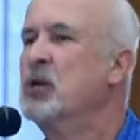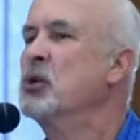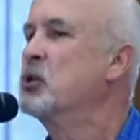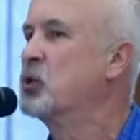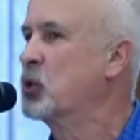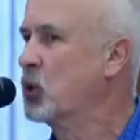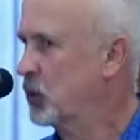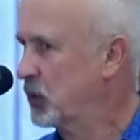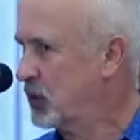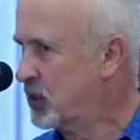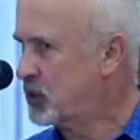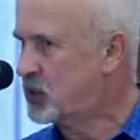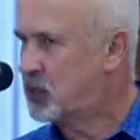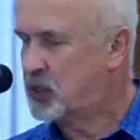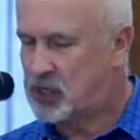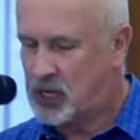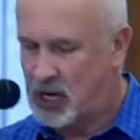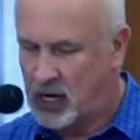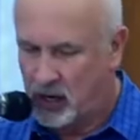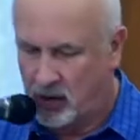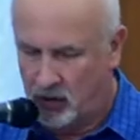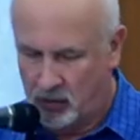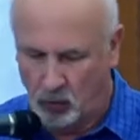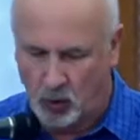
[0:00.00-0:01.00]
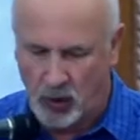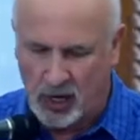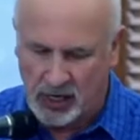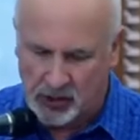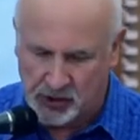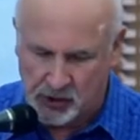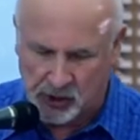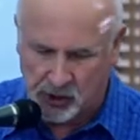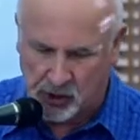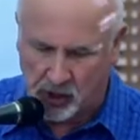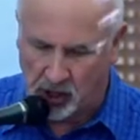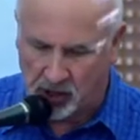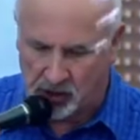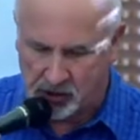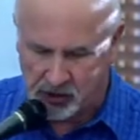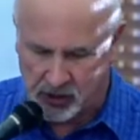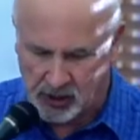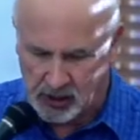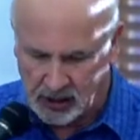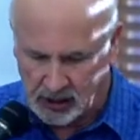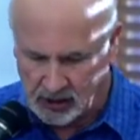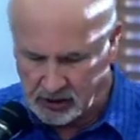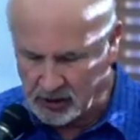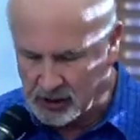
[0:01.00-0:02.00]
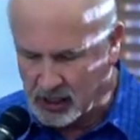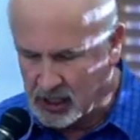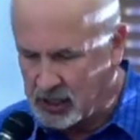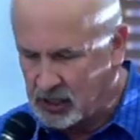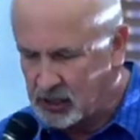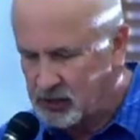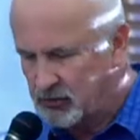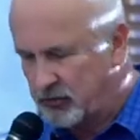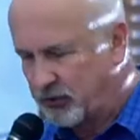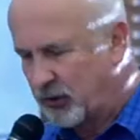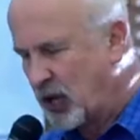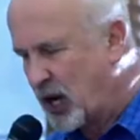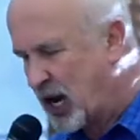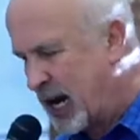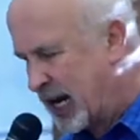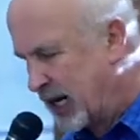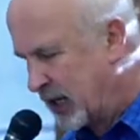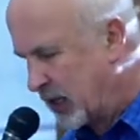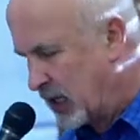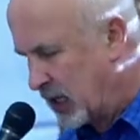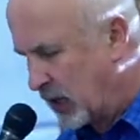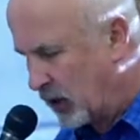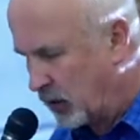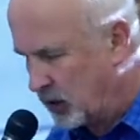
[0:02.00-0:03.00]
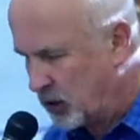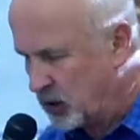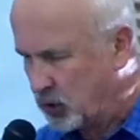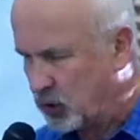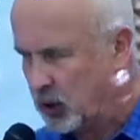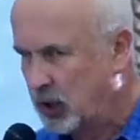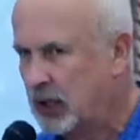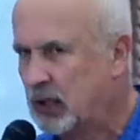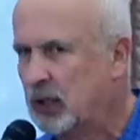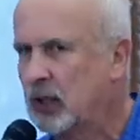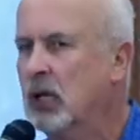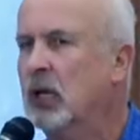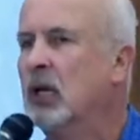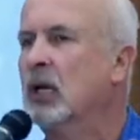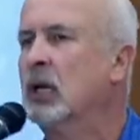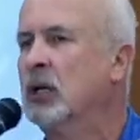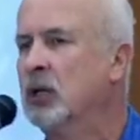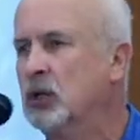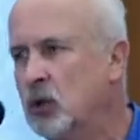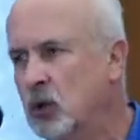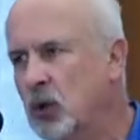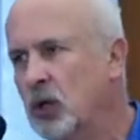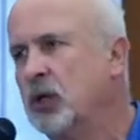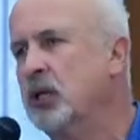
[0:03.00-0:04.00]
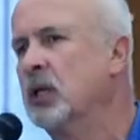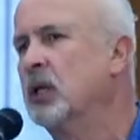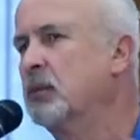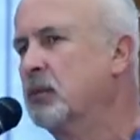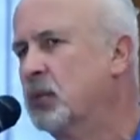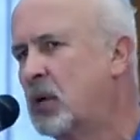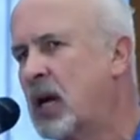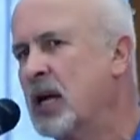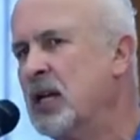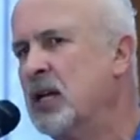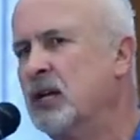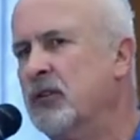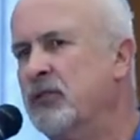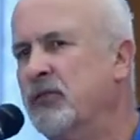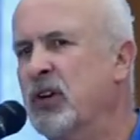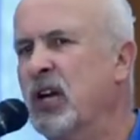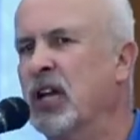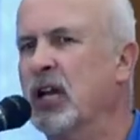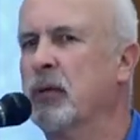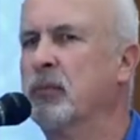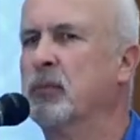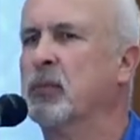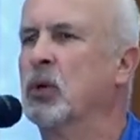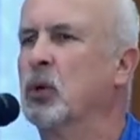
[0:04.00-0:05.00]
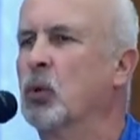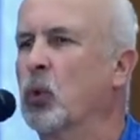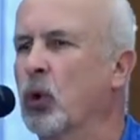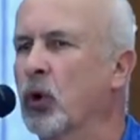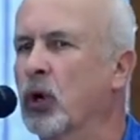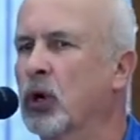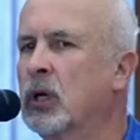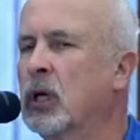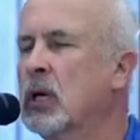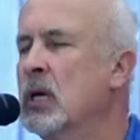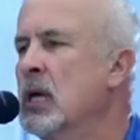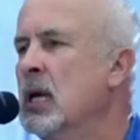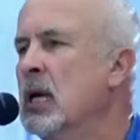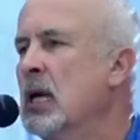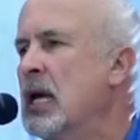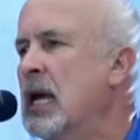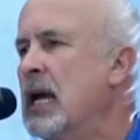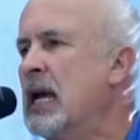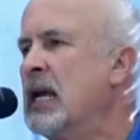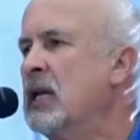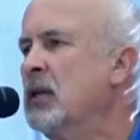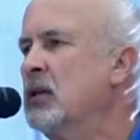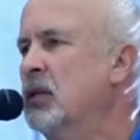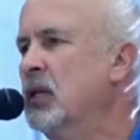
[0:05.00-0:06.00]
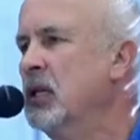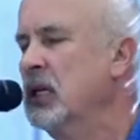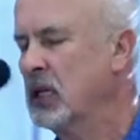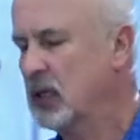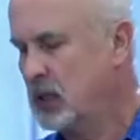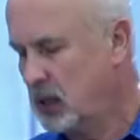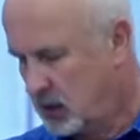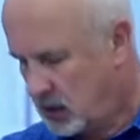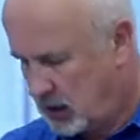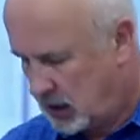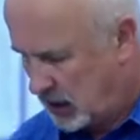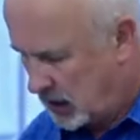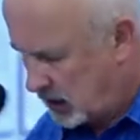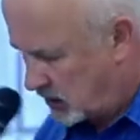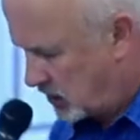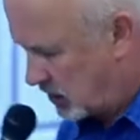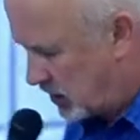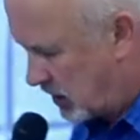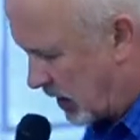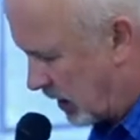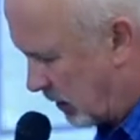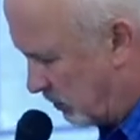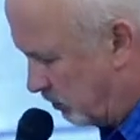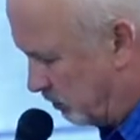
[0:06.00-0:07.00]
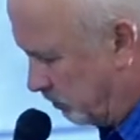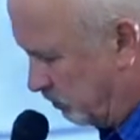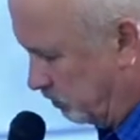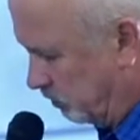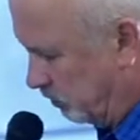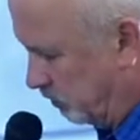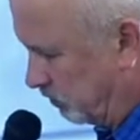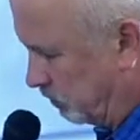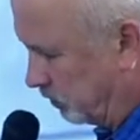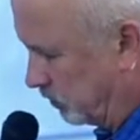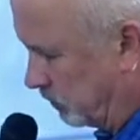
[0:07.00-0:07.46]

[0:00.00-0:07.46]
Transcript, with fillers: So this is how Red starts, and he's, he's flying there and doing, doing the kind of development work. And then it, um,